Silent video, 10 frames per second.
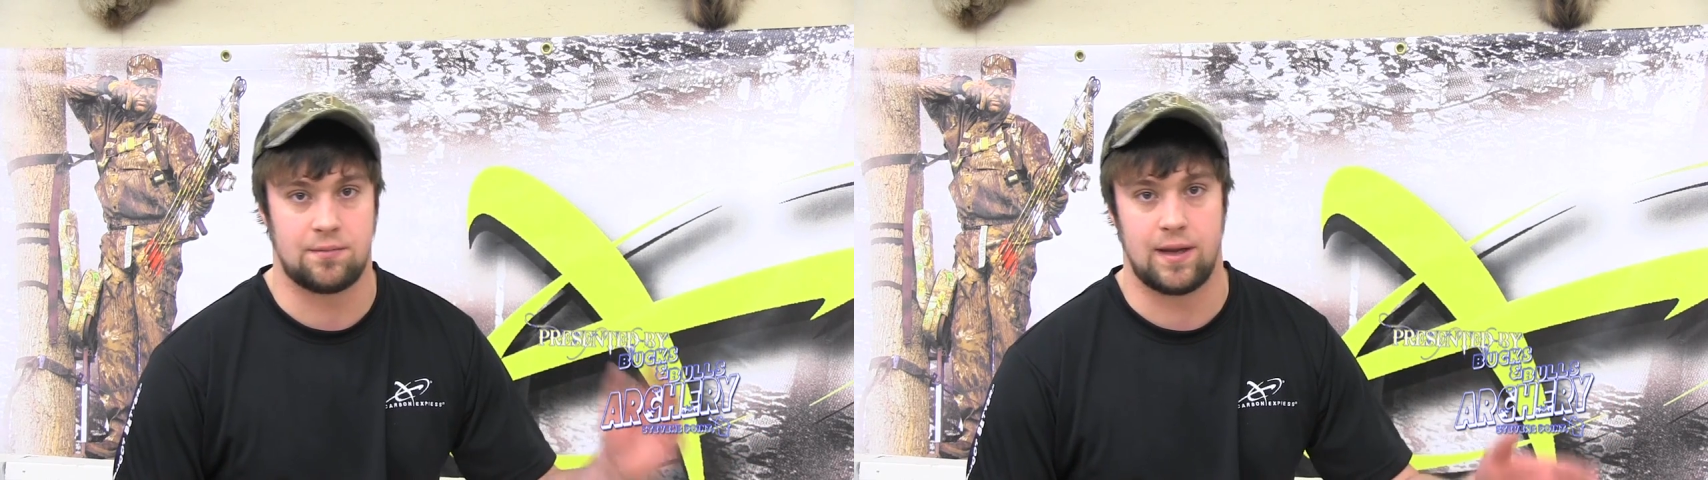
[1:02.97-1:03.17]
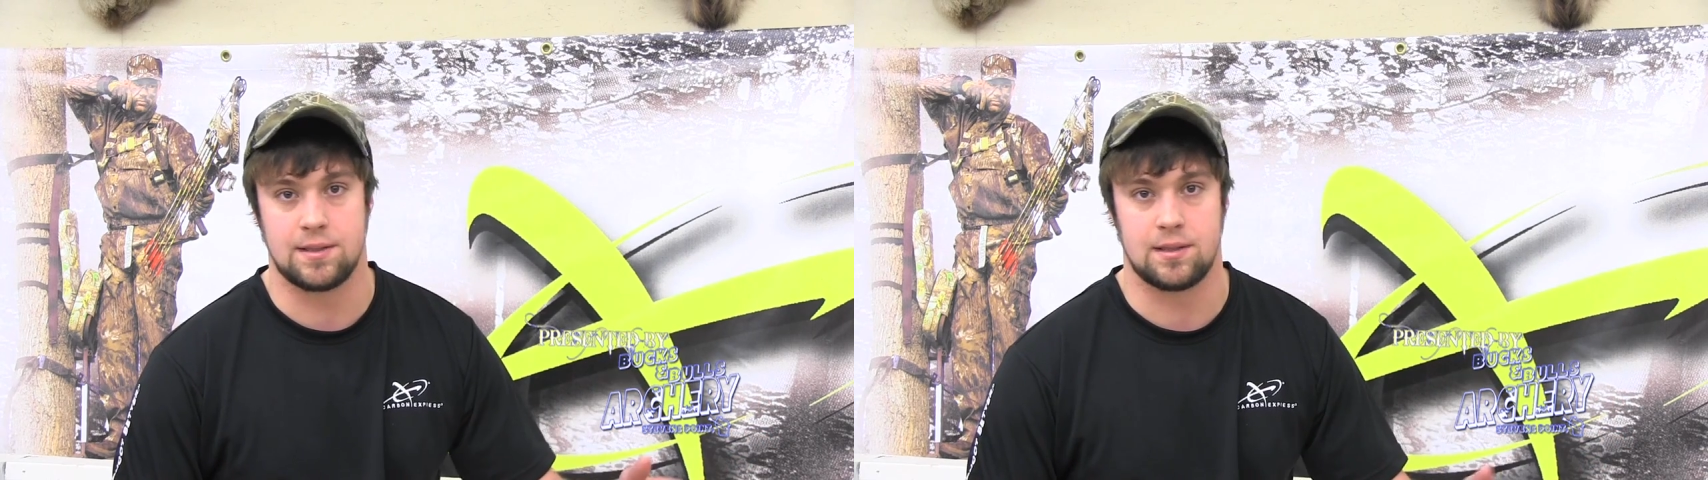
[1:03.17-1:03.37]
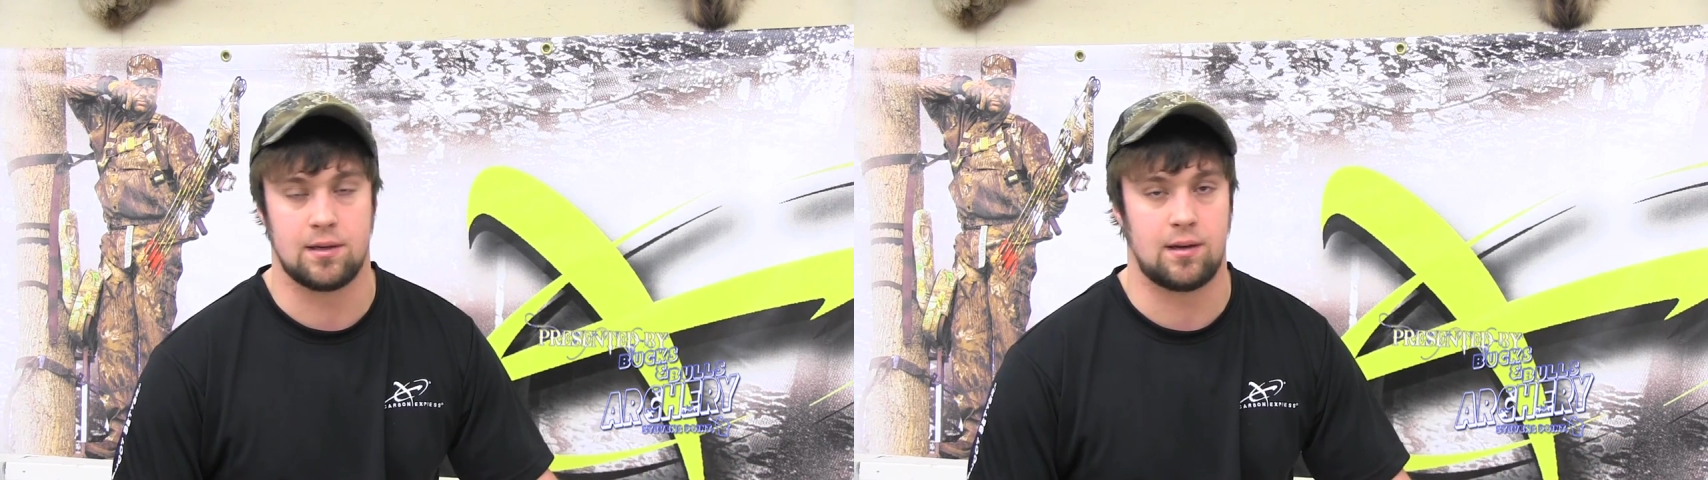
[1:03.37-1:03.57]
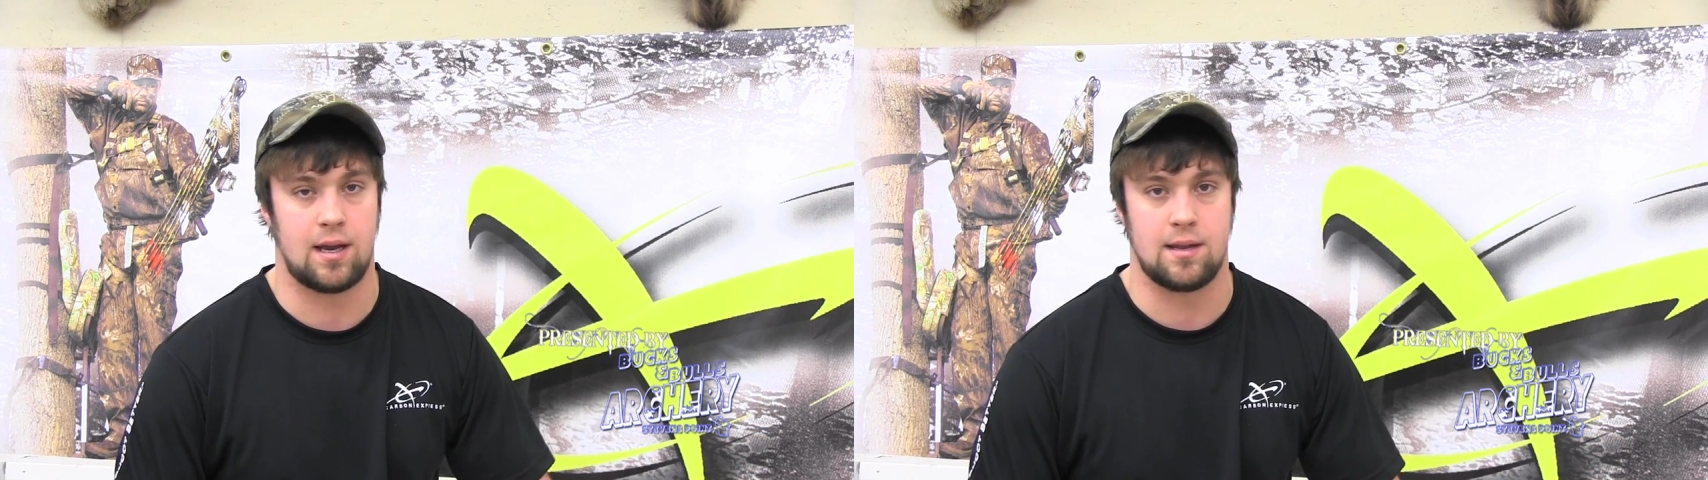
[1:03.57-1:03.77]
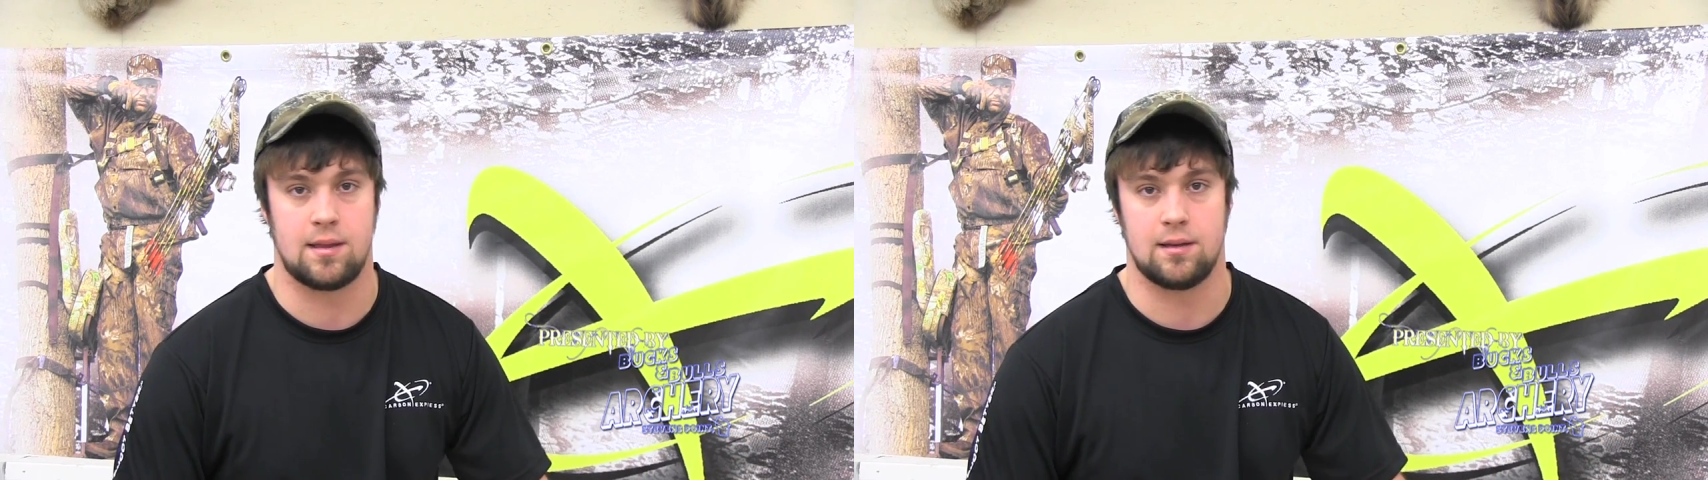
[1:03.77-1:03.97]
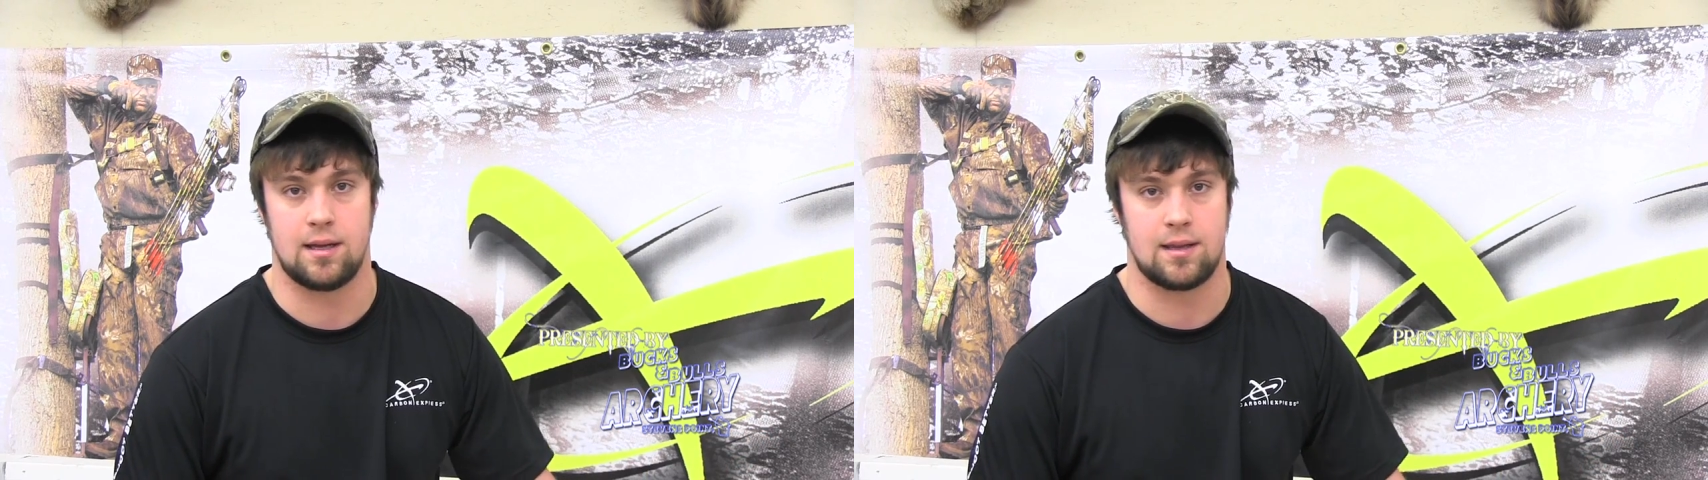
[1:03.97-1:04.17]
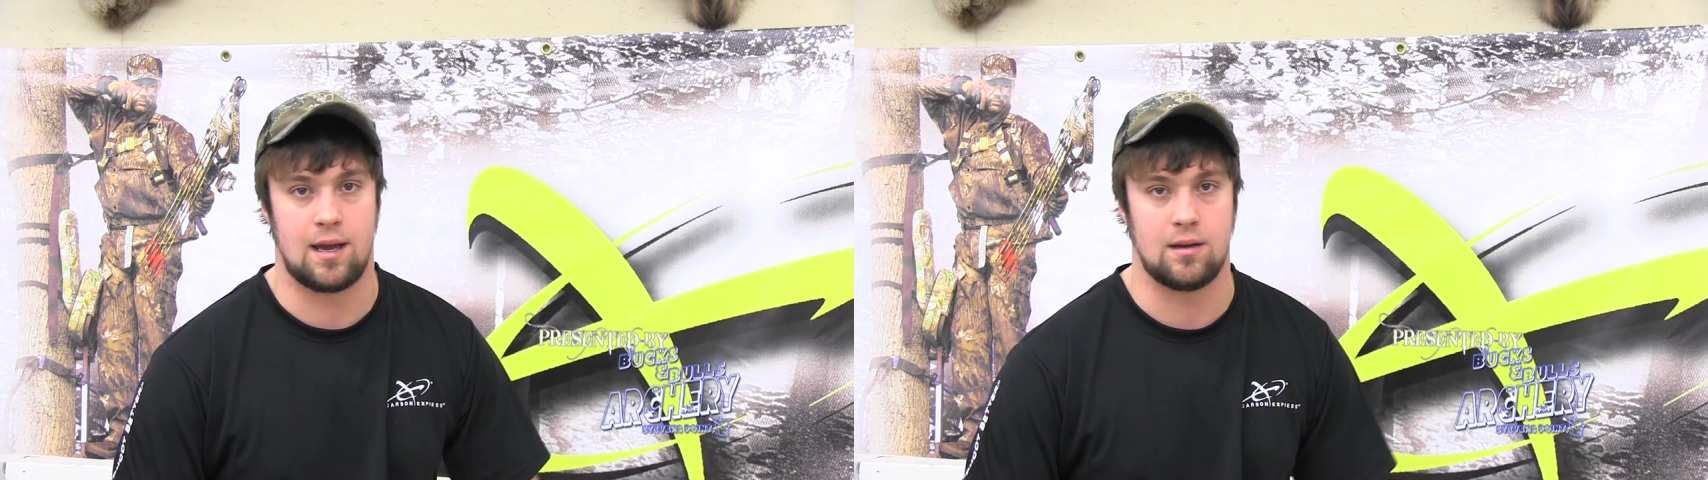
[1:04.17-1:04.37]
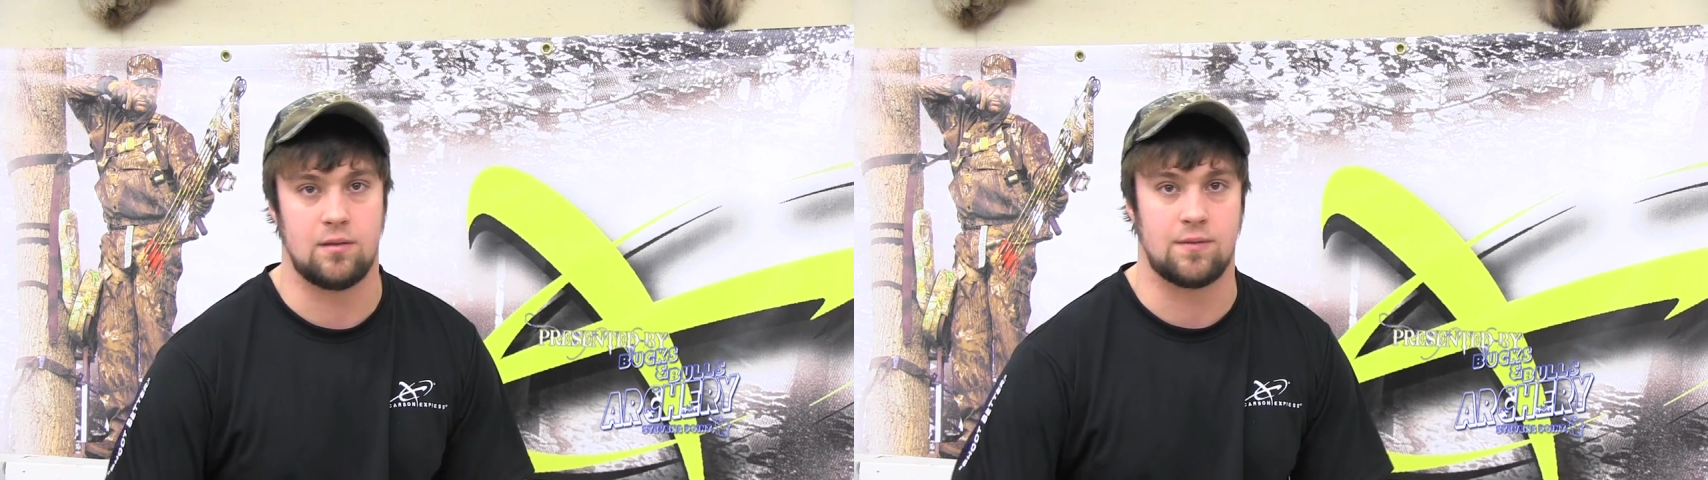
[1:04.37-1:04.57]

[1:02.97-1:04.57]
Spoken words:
facing, anything like that.